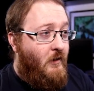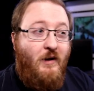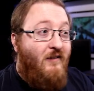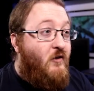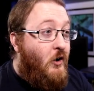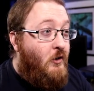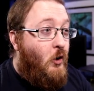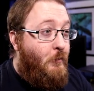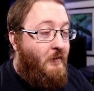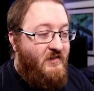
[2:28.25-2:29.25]
We have good
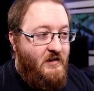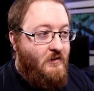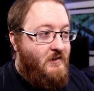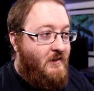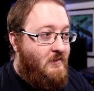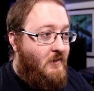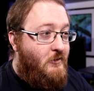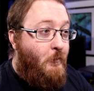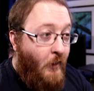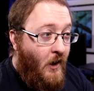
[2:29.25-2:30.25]
corporate facilities,
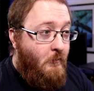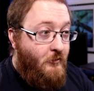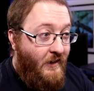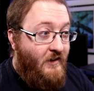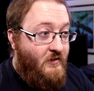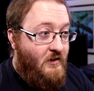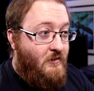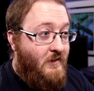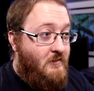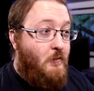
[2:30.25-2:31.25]
superb training
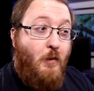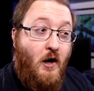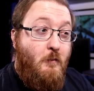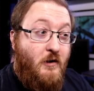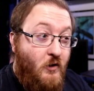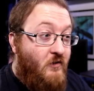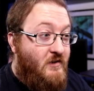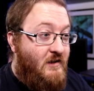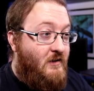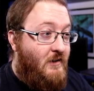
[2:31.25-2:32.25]
facilities, superb youth
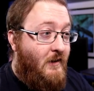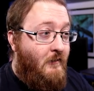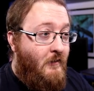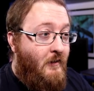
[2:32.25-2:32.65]
facility,